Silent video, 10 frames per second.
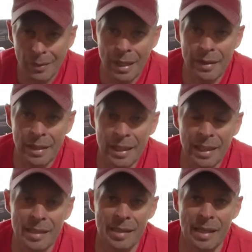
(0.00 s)
And then,
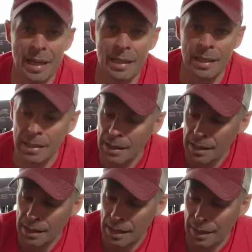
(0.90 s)
like I said,
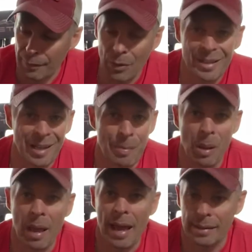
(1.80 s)
I've always got a
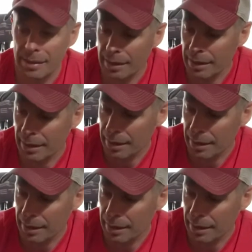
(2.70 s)
plastic,